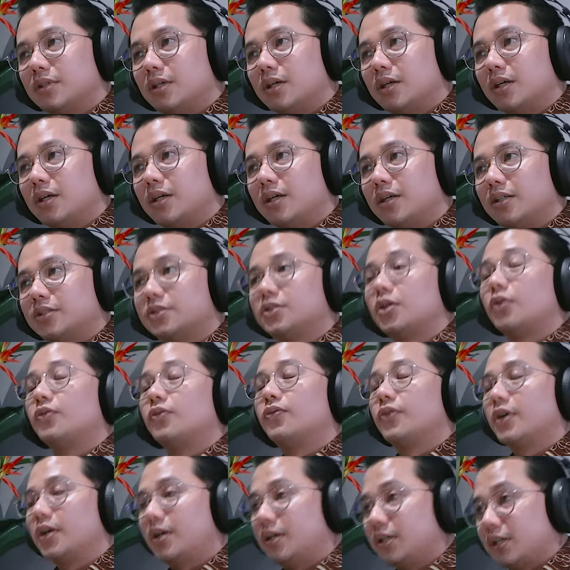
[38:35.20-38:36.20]

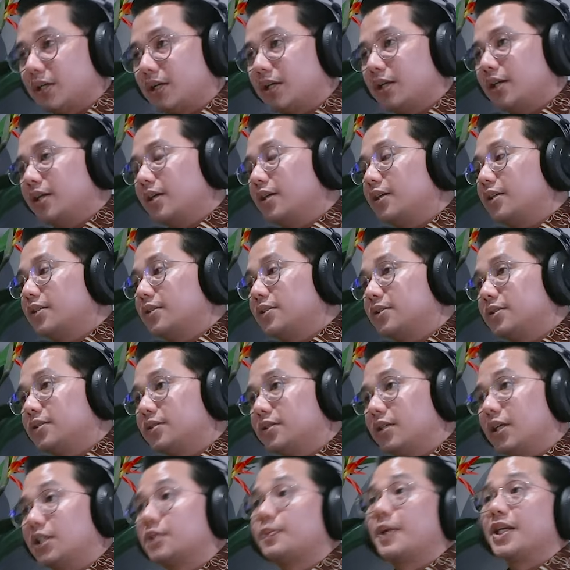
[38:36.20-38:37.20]
software,
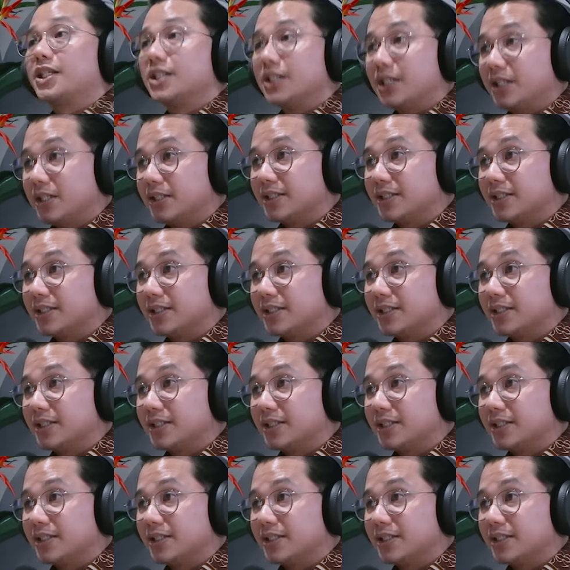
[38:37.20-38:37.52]
especially